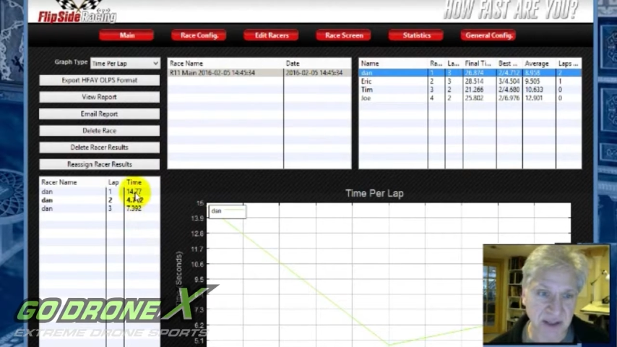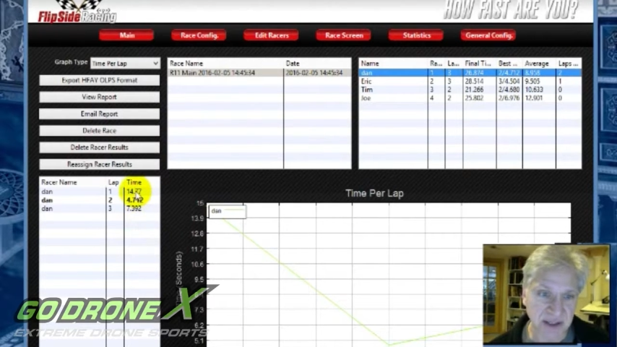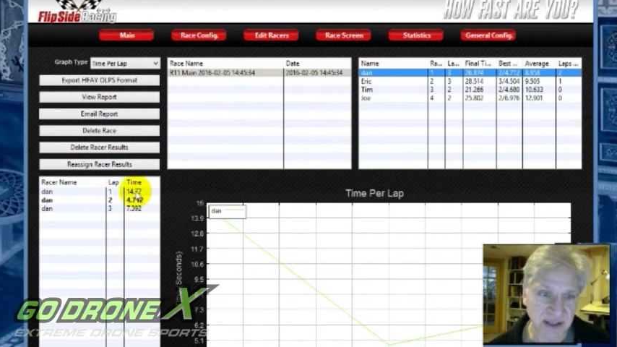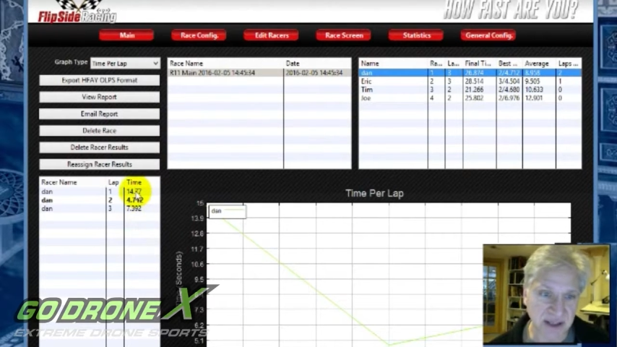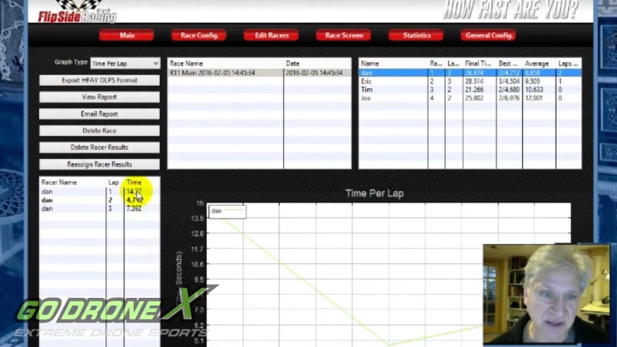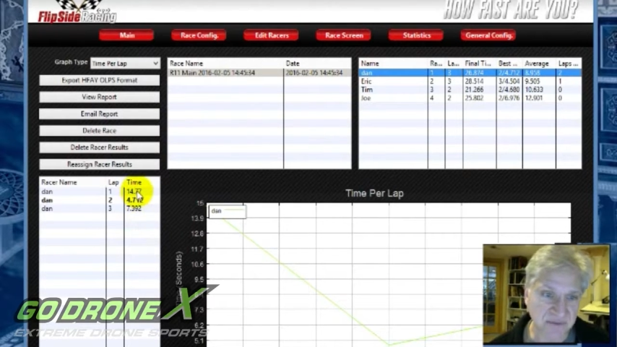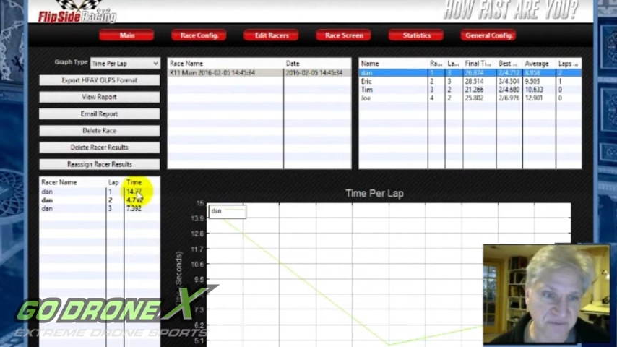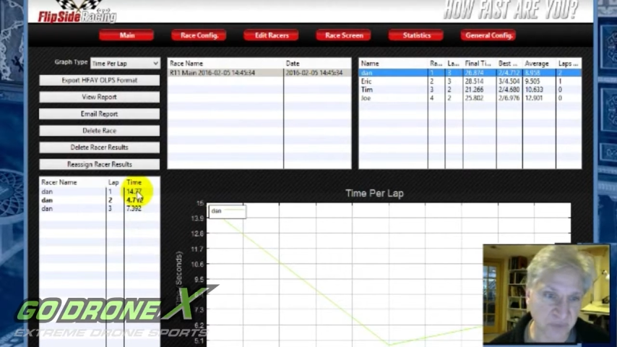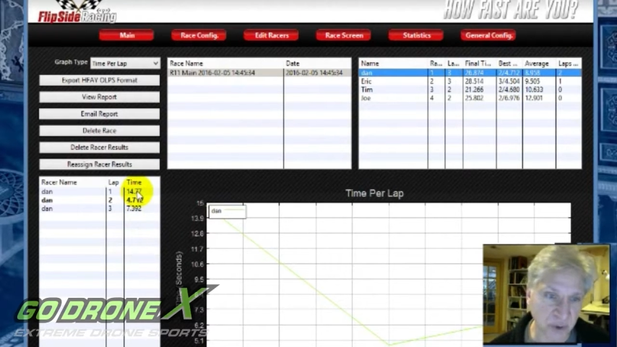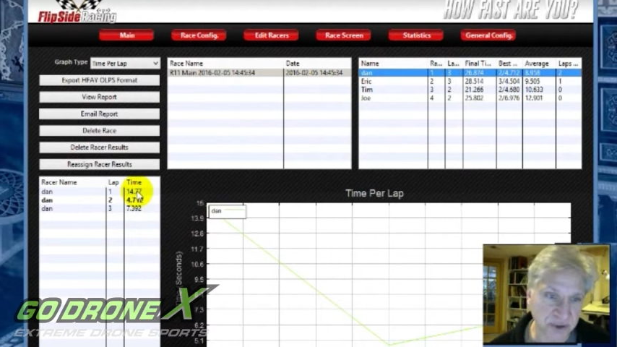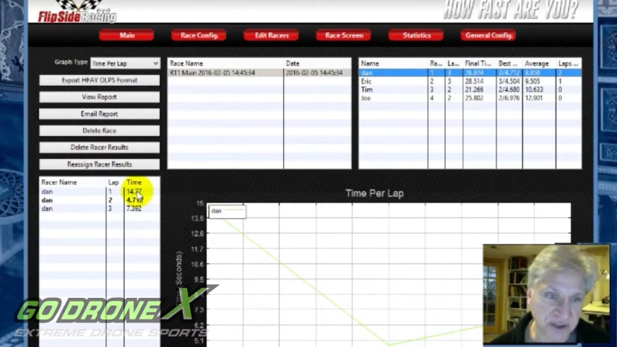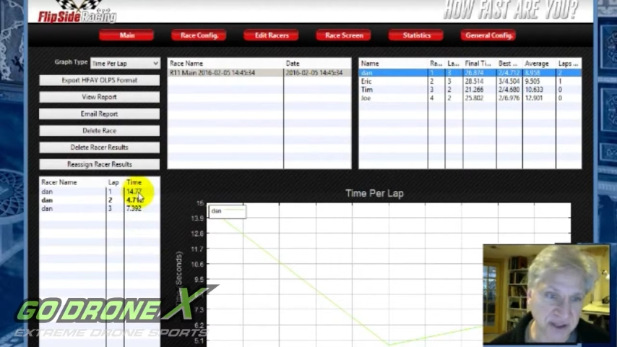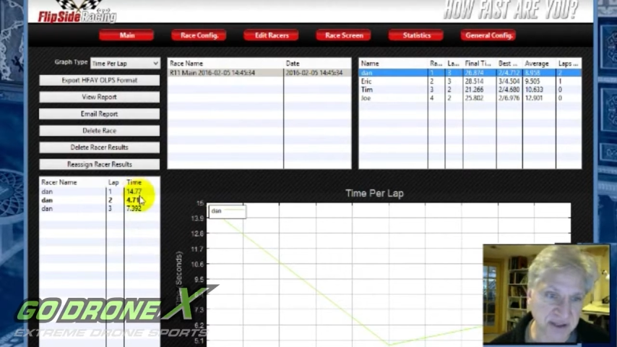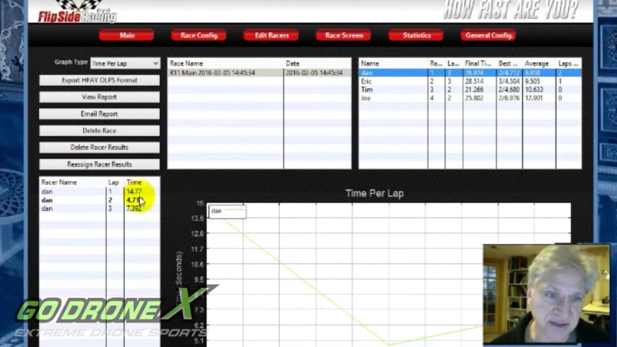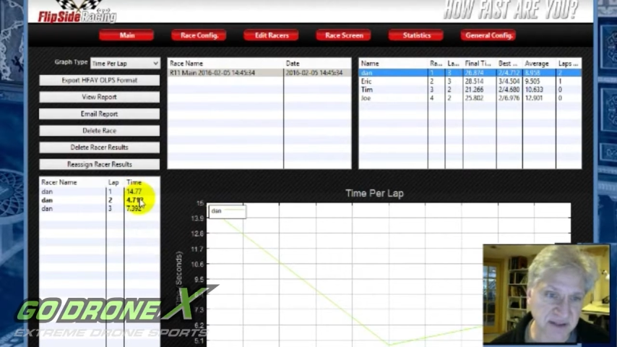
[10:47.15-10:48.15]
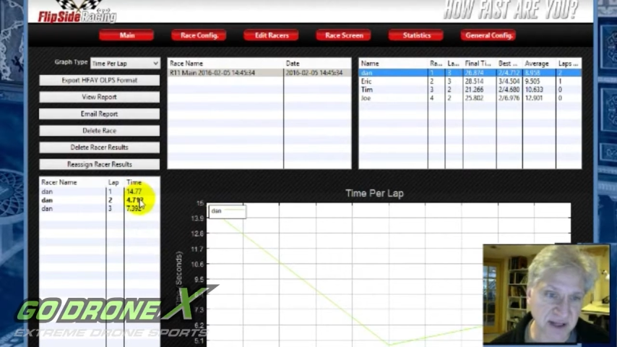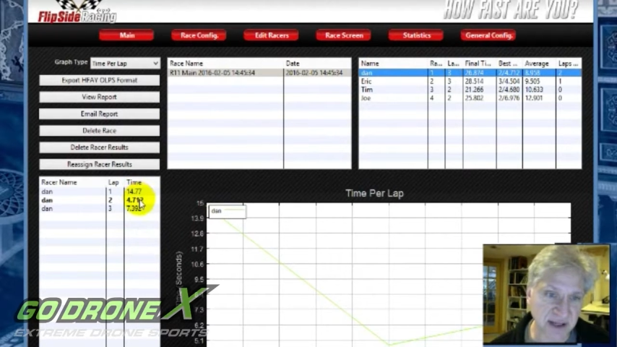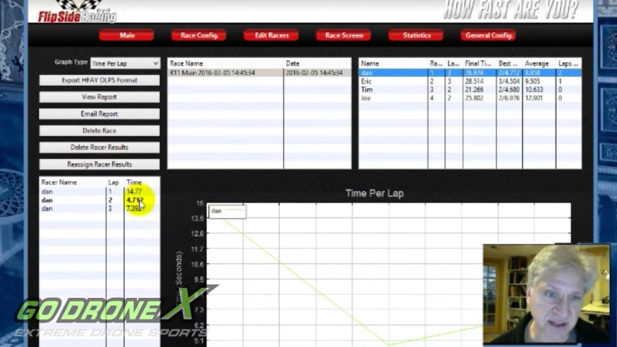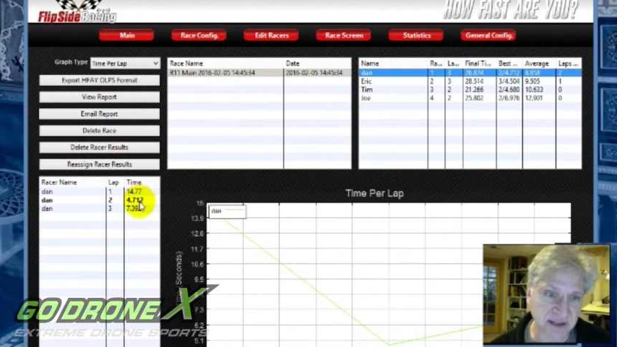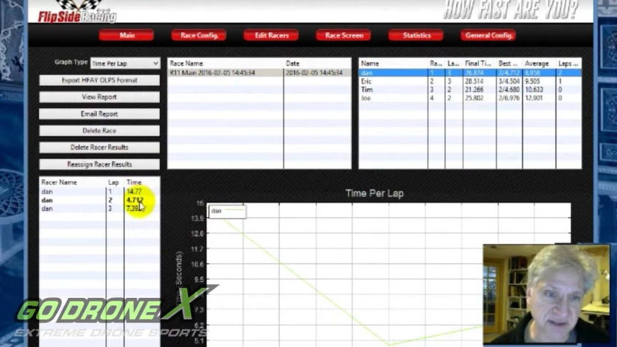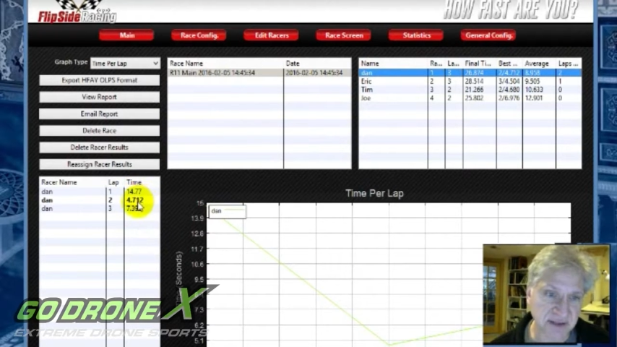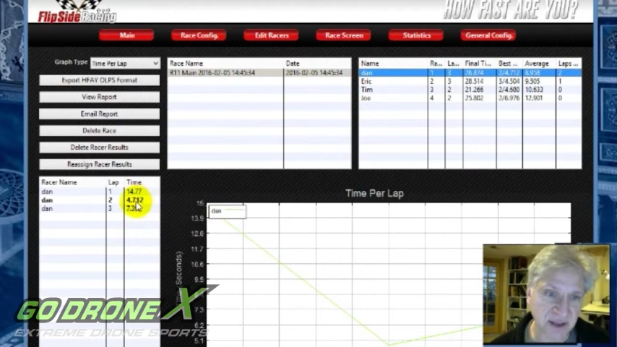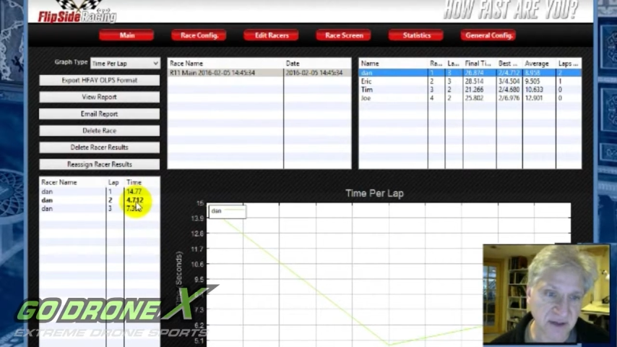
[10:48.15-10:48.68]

He had 14 seconds,